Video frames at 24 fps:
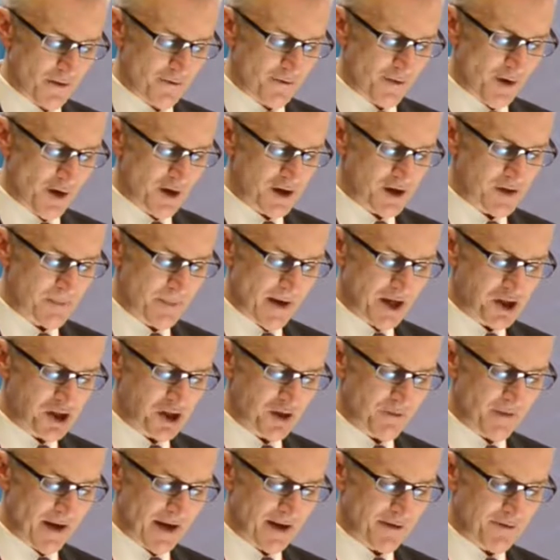the first major
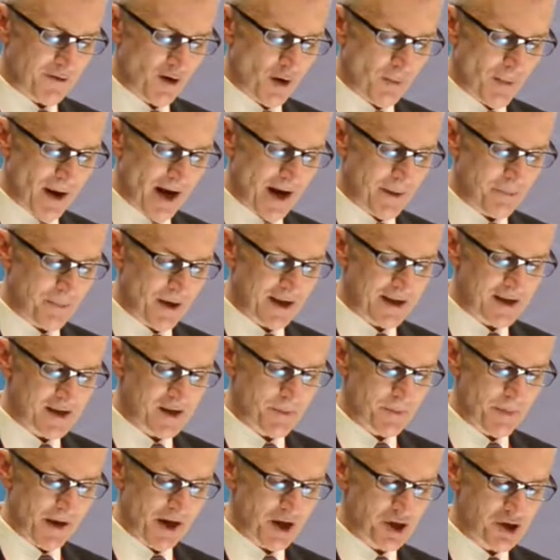event for my
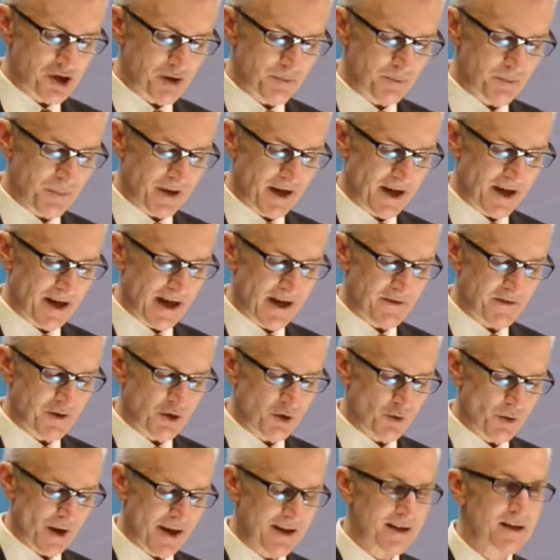participation being at the
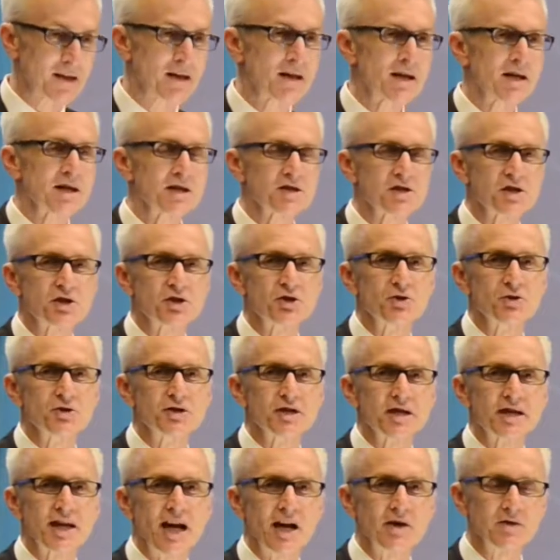UN
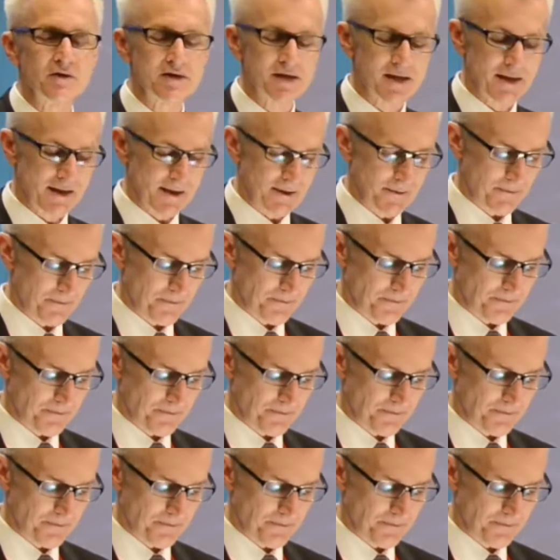Security Council.